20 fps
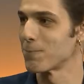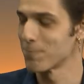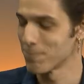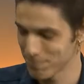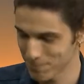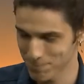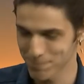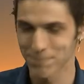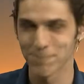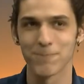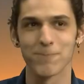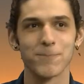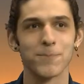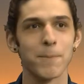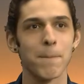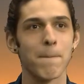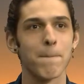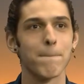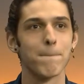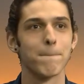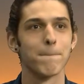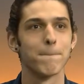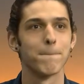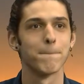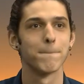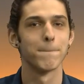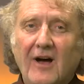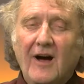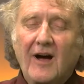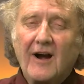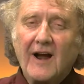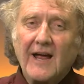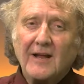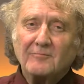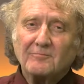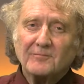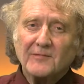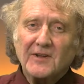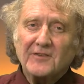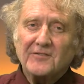Thank you. All right,
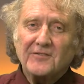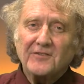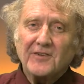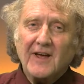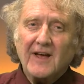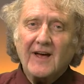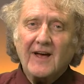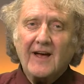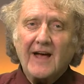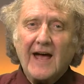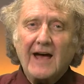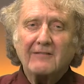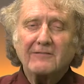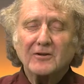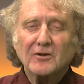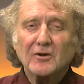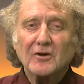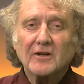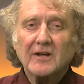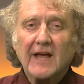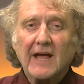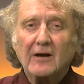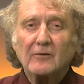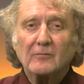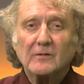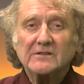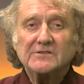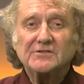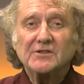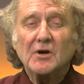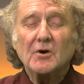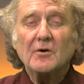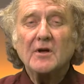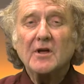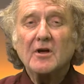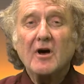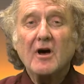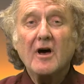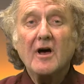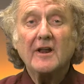let's have a look at what's going
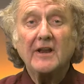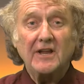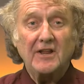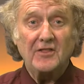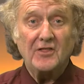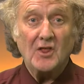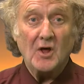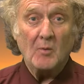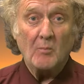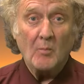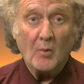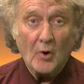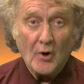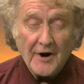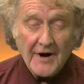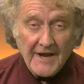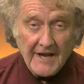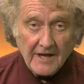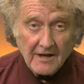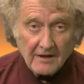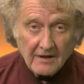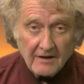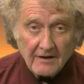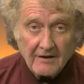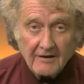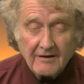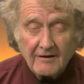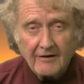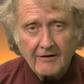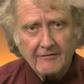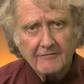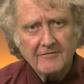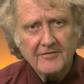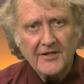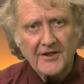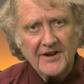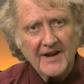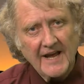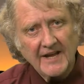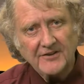on in the morning of the
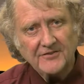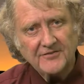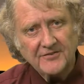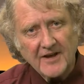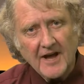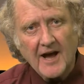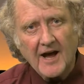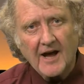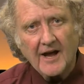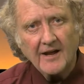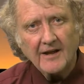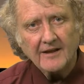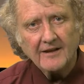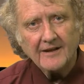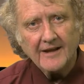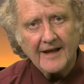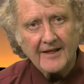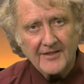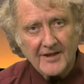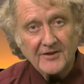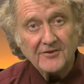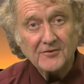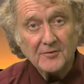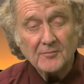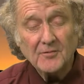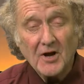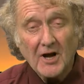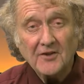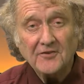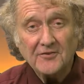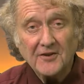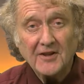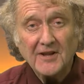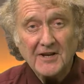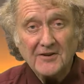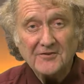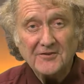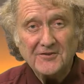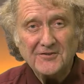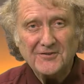night sky, and then some
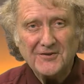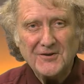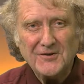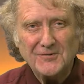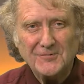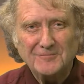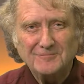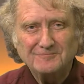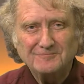constellations too.